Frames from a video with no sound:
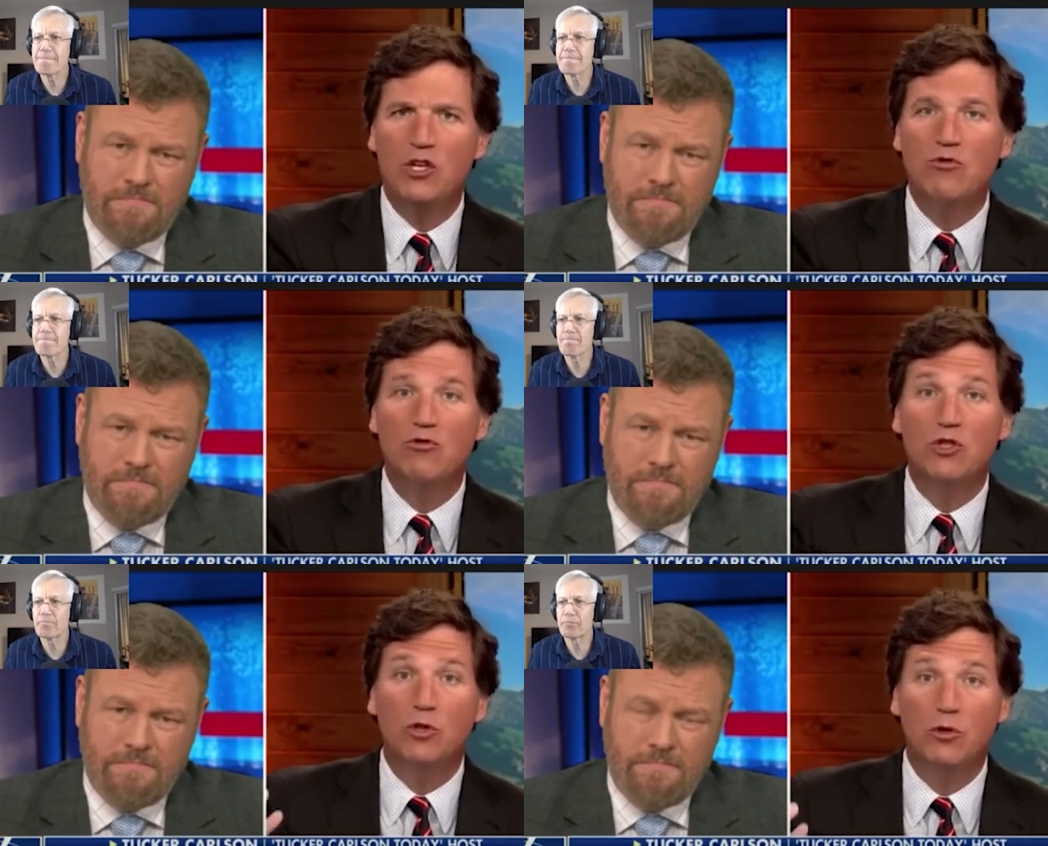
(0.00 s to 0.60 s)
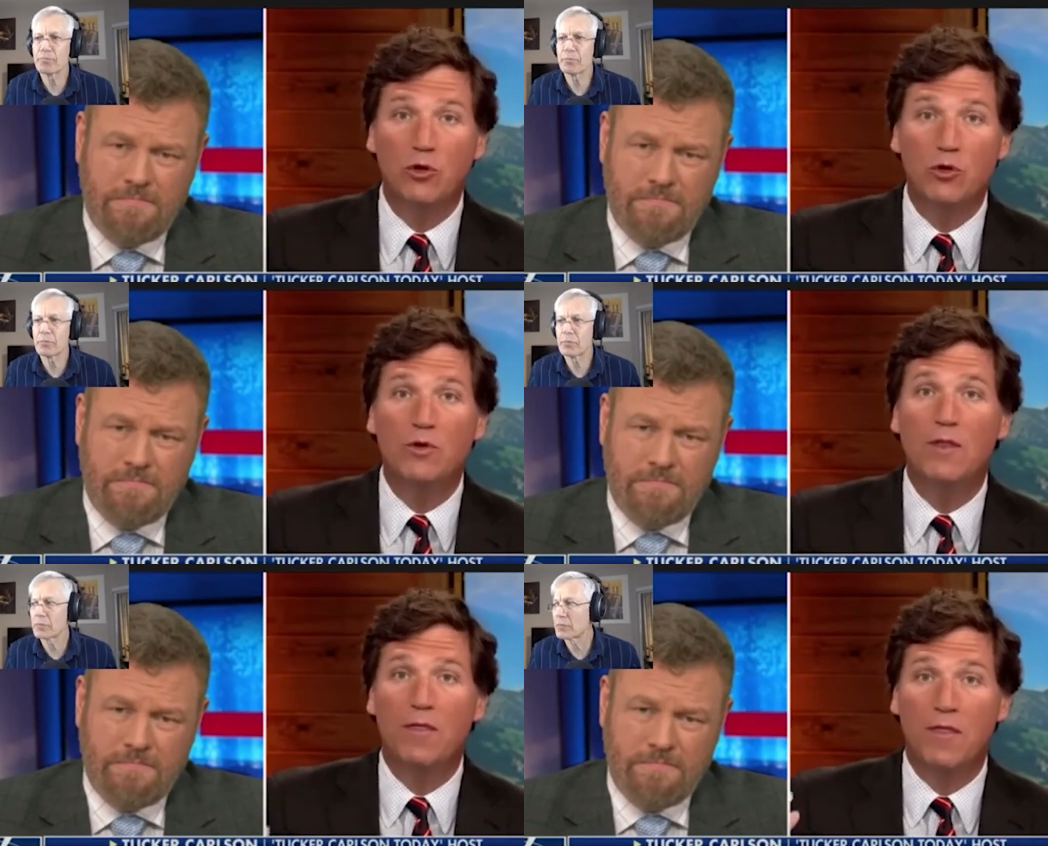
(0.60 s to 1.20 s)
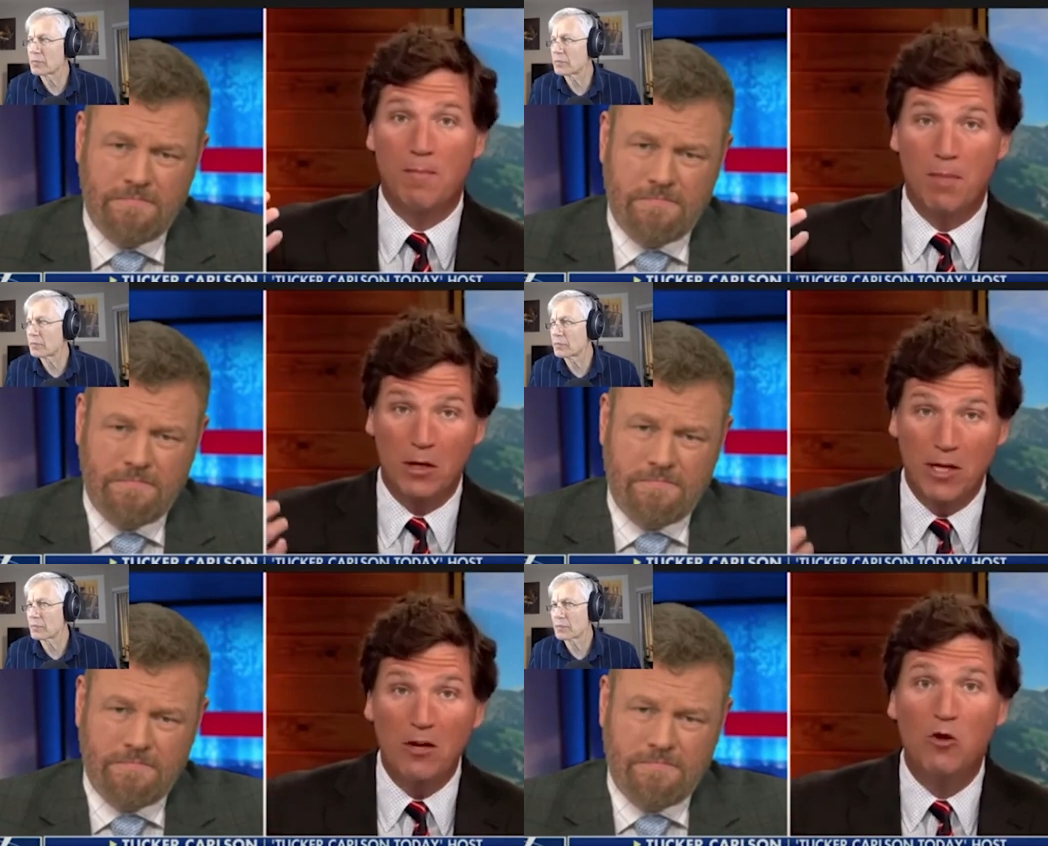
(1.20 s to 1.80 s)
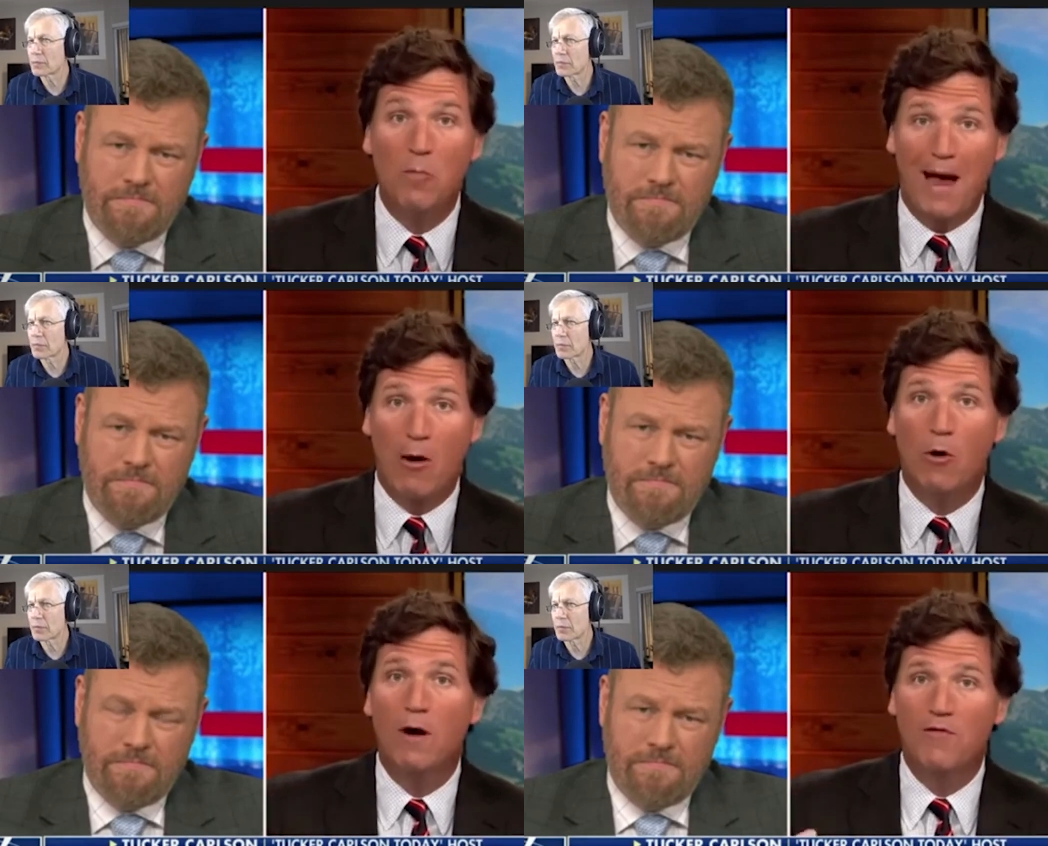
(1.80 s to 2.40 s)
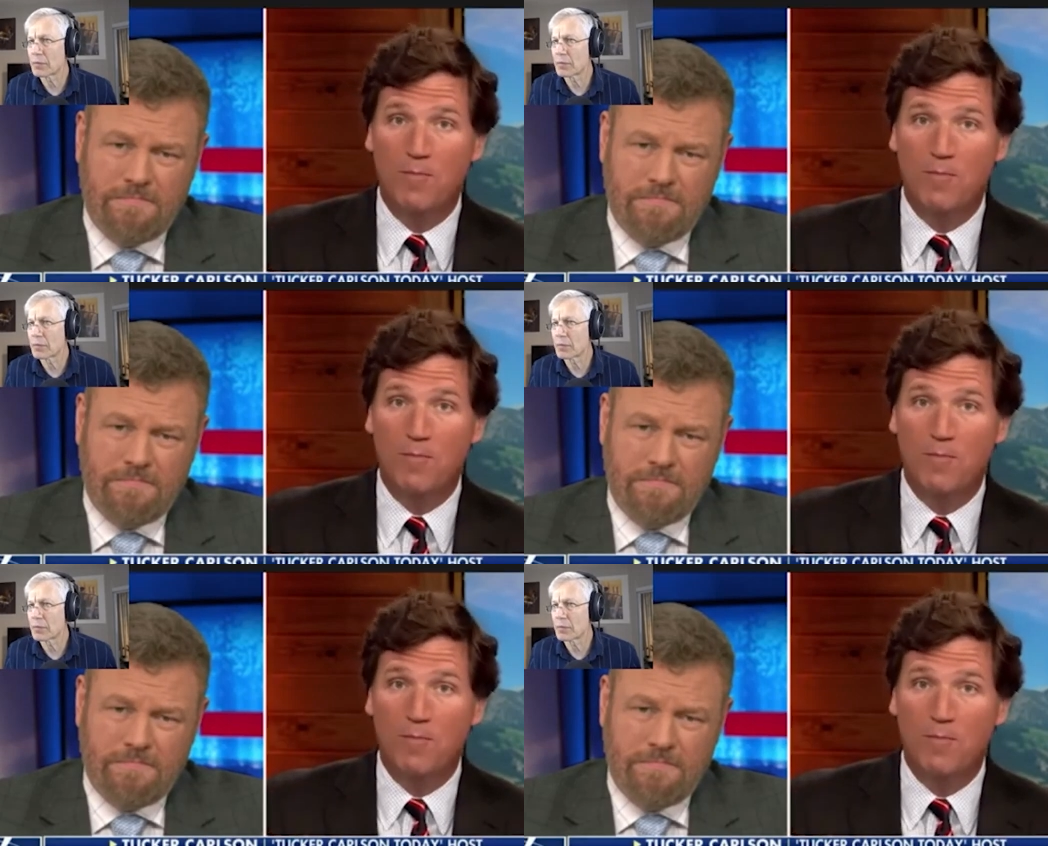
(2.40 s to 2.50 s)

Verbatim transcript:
Speaker 1: you dilute the political power of the